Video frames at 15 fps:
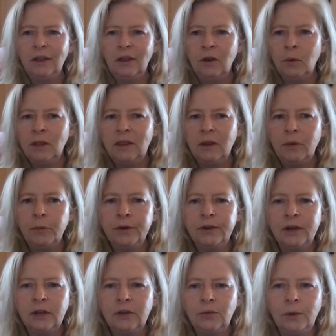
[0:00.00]
you know what they were
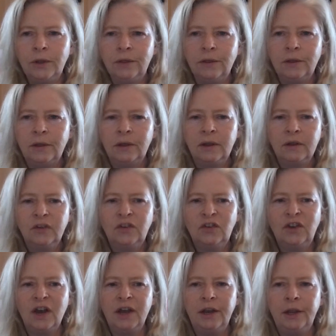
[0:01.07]
in touch with?
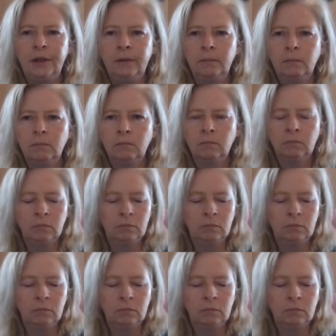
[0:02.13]
Study.